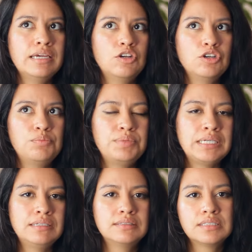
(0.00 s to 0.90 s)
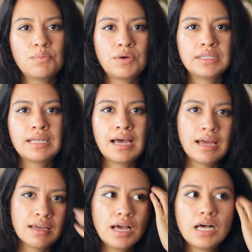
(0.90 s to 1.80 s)
It could be someone
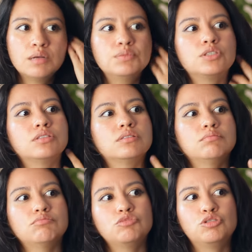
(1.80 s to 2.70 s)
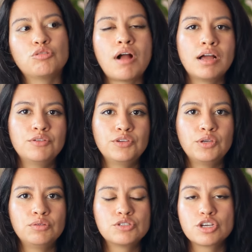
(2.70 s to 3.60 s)
that helps drive
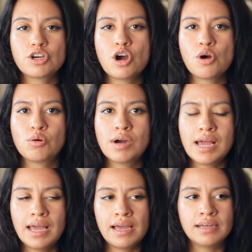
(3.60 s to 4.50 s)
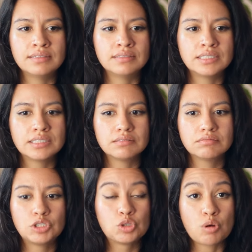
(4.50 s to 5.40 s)
you to go and
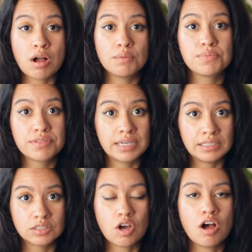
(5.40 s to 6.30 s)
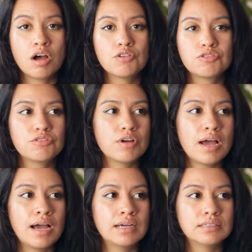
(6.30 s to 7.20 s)
drop things off
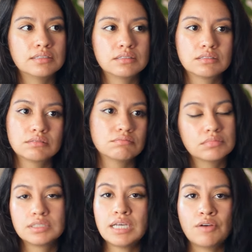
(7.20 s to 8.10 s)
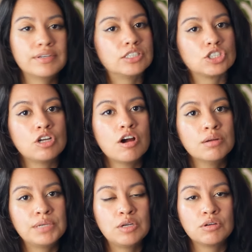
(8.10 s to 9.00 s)
at the Salvation
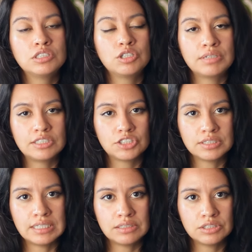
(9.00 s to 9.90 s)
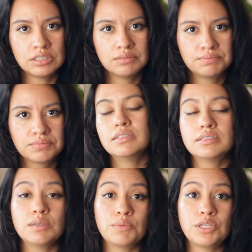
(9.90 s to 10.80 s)
Army or a donation center.
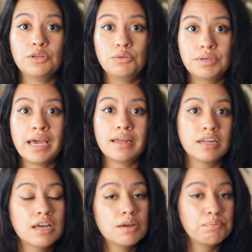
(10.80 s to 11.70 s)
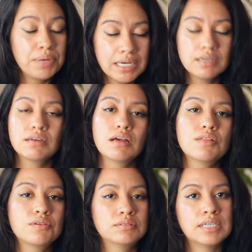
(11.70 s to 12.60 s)
Someone who can pick
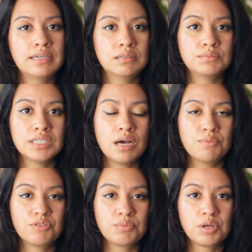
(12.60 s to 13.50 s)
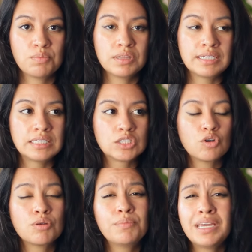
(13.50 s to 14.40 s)
those items up from your place
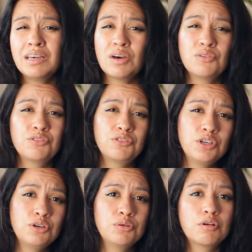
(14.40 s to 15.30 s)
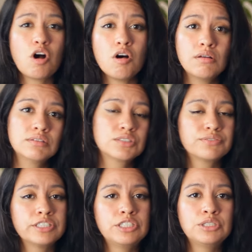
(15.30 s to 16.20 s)
or make a few calls
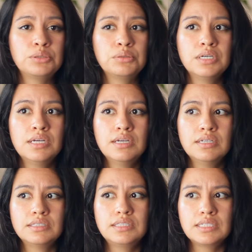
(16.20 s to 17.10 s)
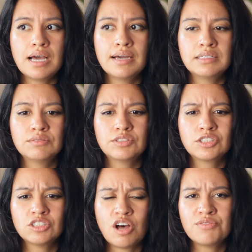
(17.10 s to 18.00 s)
for you to kind of
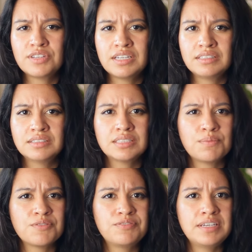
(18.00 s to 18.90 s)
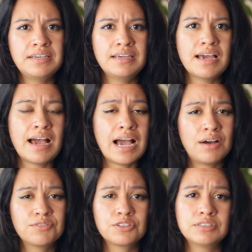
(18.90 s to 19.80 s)
soften some of the
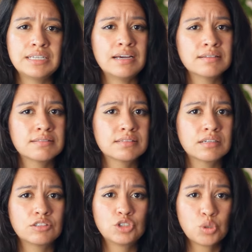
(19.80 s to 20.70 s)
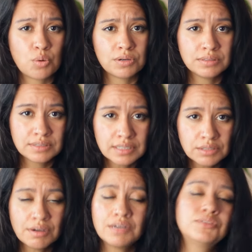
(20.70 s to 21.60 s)
after death chores that
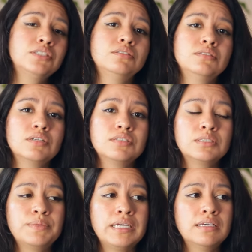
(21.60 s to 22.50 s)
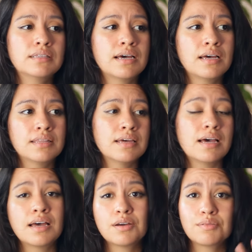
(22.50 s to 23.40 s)
you have to do, so to speak, the,
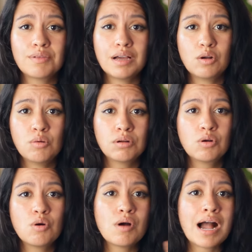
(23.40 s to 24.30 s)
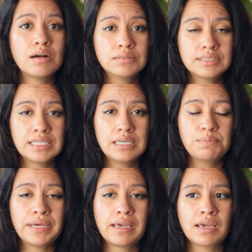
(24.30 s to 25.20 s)
the quote unquote
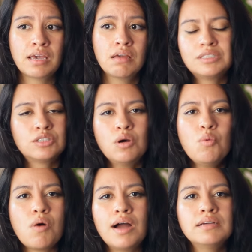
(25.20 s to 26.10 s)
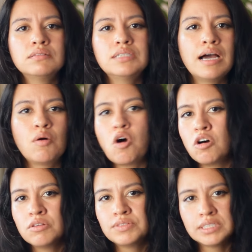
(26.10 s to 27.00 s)
housekeeping. It's so wild how
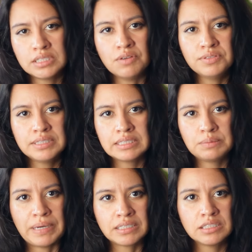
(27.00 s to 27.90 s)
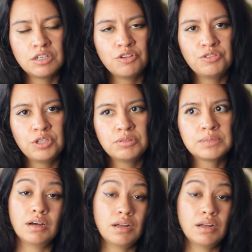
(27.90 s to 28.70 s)
all of this stuff is expected of you.